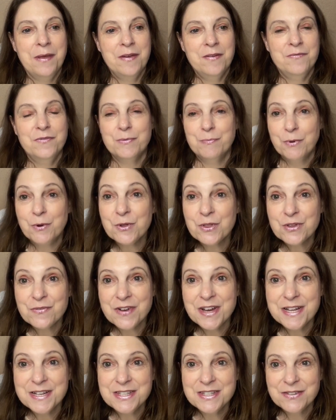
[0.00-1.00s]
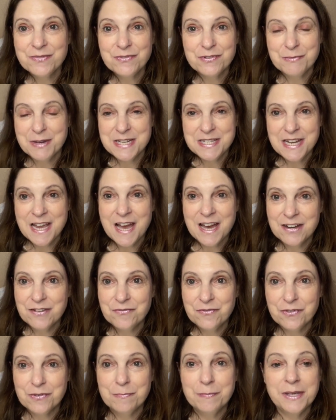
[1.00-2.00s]
for both of us, for my dad
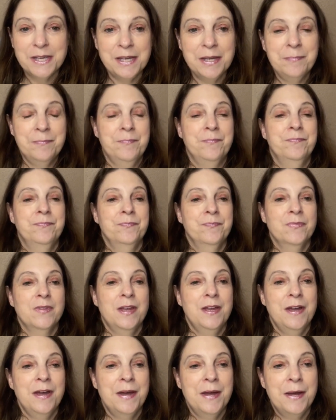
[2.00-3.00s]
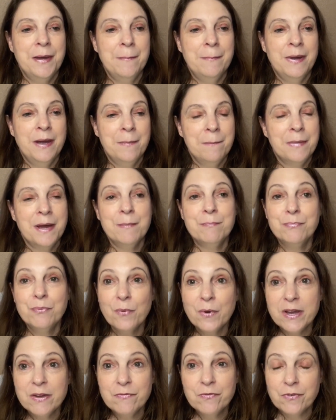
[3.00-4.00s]
and for me. My
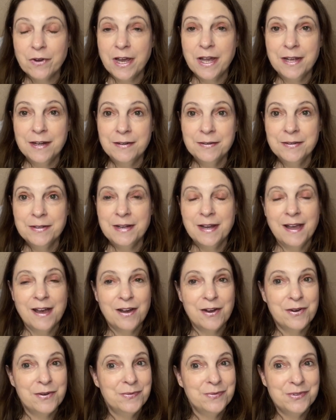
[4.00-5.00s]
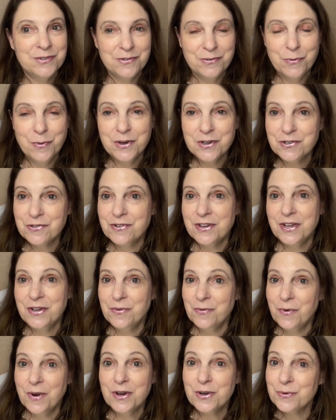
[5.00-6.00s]
boyfriend, now you're
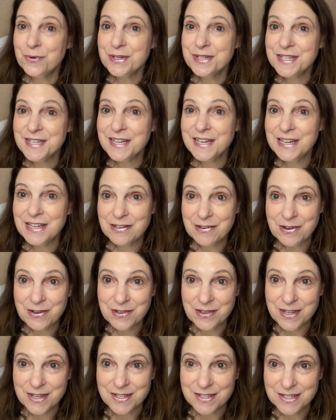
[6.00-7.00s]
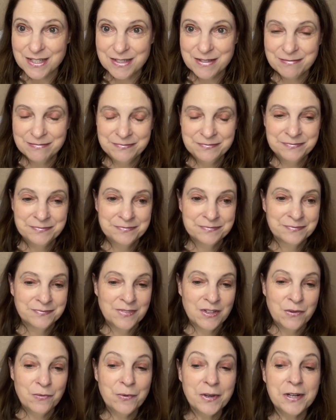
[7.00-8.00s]
wondering, where was he in all this?
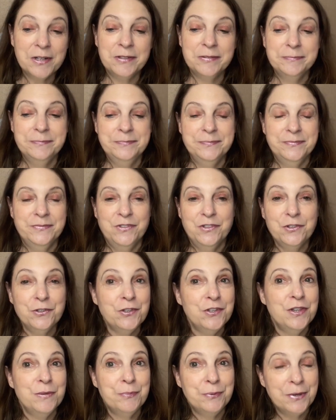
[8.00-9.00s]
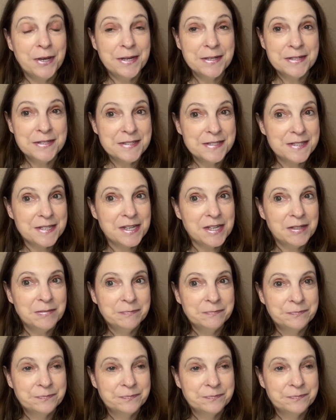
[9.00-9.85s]
Well, during the pregnancy,